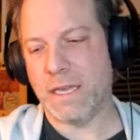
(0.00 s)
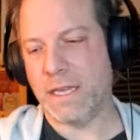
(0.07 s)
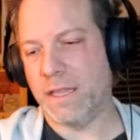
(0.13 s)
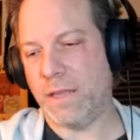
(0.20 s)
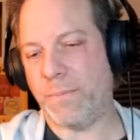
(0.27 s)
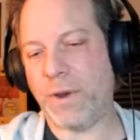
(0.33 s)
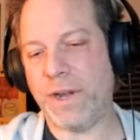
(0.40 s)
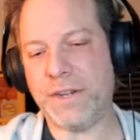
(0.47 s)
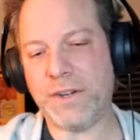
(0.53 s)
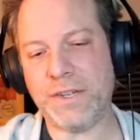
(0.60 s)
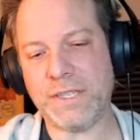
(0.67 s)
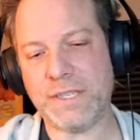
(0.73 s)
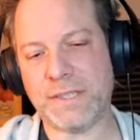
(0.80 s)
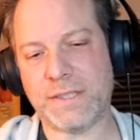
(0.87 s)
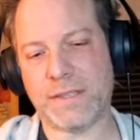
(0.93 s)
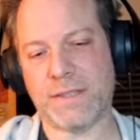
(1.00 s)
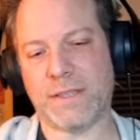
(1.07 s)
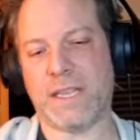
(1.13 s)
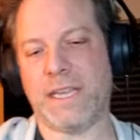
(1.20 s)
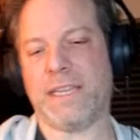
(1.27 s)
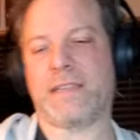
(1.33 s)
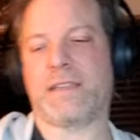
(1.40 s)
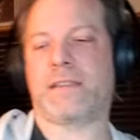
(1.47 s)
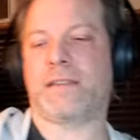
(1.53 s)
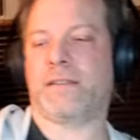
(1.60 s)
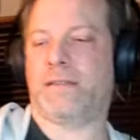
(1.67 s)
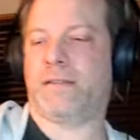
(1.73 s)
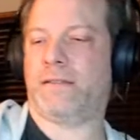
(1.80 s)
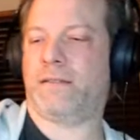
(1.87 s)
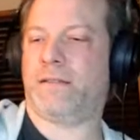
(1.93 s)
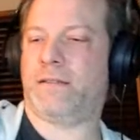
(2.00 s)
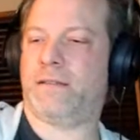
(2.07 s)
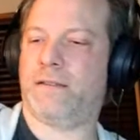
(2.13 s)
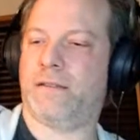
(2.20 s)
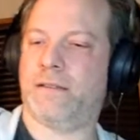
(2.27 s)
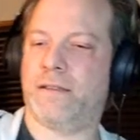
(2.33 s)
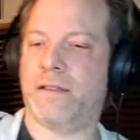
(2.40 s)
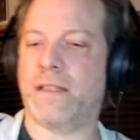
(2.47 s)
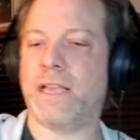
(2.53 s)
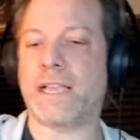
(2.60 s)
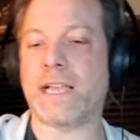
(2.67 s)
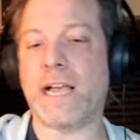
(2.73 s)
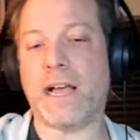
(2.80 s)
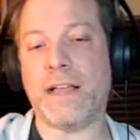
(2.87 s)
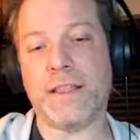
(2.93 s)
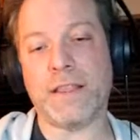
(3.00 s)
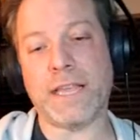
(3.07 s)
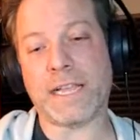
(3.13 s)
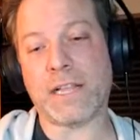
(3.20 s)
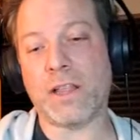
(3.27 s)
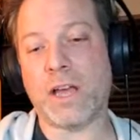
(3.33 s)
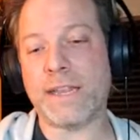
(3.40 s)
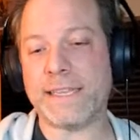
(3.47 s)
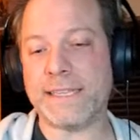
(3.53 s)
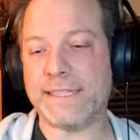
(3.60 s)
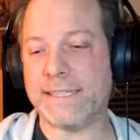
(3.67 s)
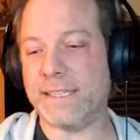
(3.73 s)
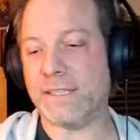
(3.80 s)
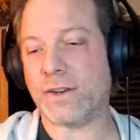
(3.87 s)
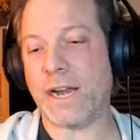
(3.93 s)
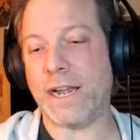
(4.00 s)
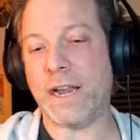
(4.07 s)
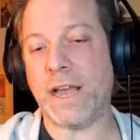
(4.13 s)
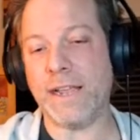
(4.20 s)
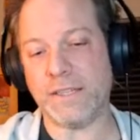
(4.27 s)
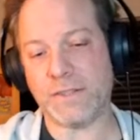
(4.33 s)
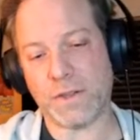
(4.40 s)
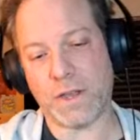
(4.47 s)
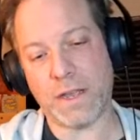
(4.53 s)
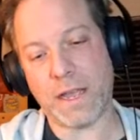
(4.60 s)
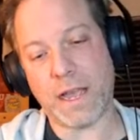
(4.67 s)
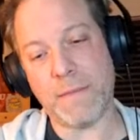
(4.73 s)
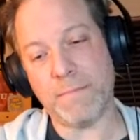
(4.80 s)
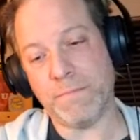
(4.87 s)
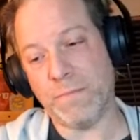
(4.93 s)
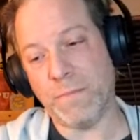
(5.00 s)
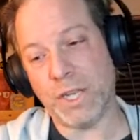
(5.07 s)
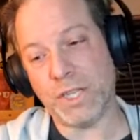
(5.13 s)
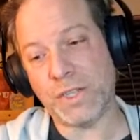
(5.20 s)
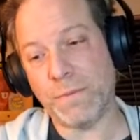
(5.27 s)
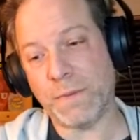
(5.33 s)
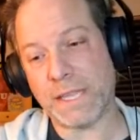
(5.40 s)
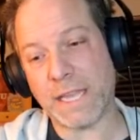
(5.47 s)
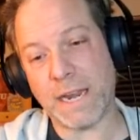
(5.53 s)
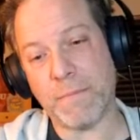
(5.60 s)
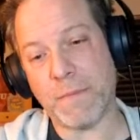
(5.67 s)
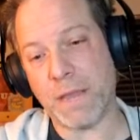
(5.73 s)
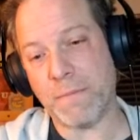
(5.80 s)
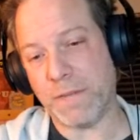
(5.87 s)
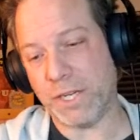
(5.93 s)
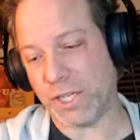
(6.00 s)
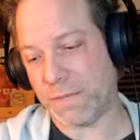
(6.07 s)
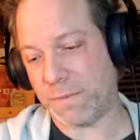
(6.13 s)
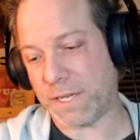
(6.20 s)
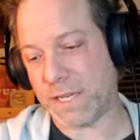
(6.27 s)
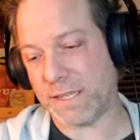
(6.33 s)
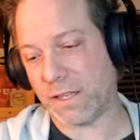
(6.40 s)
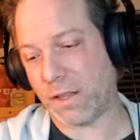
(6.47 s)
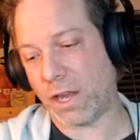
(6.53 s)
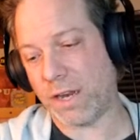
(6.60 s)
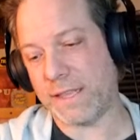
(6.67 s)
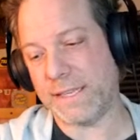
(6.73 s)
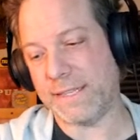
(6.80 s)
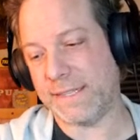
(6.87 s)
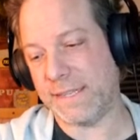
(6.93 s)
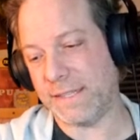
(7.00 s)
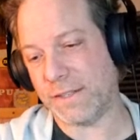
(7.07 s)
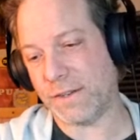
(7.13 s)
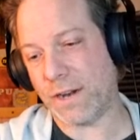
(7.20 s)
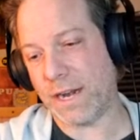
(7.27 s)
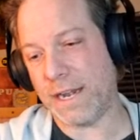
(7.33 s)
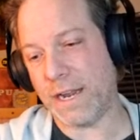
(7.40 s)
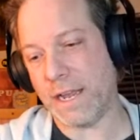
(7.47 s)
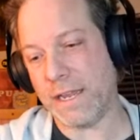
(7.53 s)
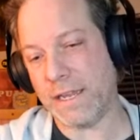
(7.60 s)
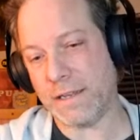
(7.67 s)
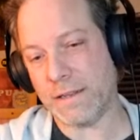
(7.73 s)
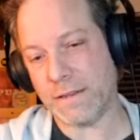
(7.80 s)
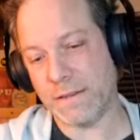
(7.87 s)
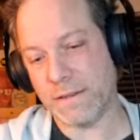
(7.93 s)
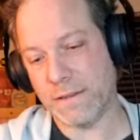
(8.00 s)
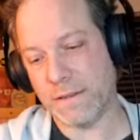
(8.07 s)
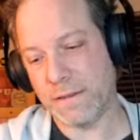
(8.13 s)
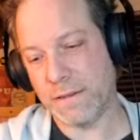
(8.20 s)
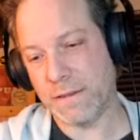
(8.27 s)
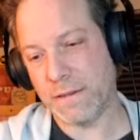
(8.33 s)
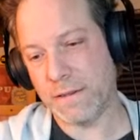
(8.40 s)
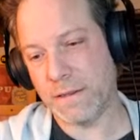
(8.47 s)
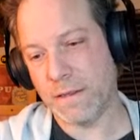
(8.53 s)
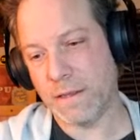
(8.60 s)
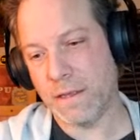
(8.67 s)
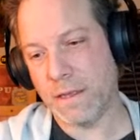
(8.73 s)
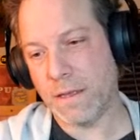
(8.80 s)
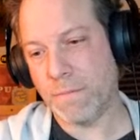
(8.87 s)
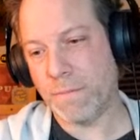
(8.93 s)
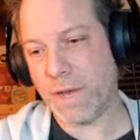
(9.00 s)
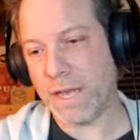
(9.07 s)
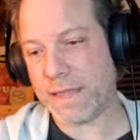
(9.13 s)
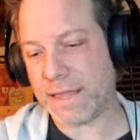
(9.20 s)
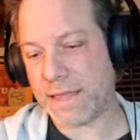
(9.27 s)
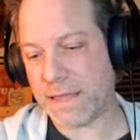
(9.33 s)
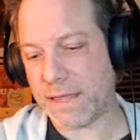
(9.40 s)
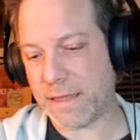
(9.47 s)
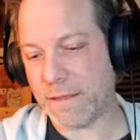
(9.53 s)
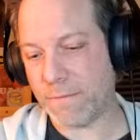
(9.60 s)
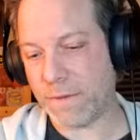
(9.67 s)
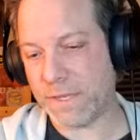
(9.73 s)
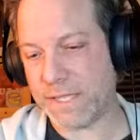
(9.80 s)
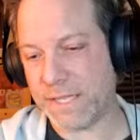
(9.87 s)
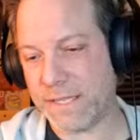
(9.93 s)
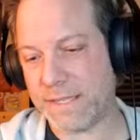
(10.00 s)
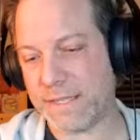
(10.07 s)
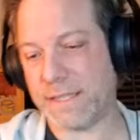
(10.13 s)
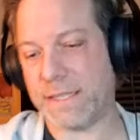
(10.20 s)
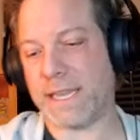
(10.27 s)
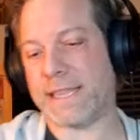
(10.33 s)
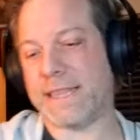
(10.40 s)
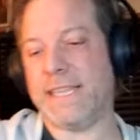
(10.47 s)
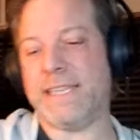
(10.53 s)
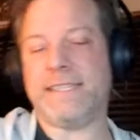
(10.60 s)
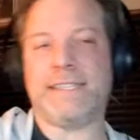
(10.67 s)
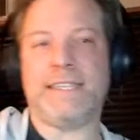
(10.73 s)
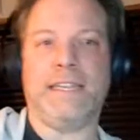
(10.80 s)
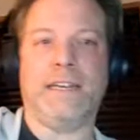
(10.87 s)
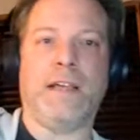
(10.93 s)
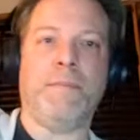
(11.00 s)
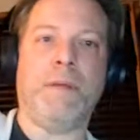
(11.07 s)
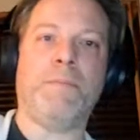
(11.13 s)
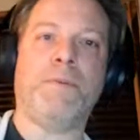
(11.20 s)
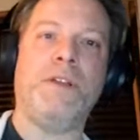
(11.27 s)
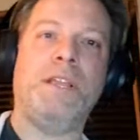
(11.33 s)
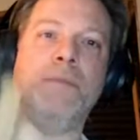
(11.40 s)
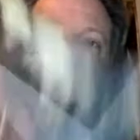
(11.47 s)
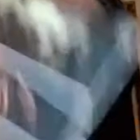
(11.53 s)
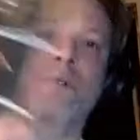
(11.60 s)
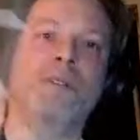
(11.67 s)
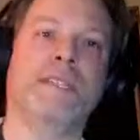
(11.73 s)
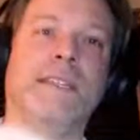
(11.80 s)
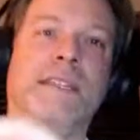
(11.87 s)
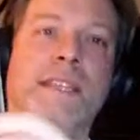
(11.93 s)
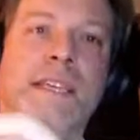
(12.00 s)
the printers like like a lot of these scenes are at night, so I'm assuming that it might be just because a lot of these scenes are at night. But was this like this scene? I remember he posted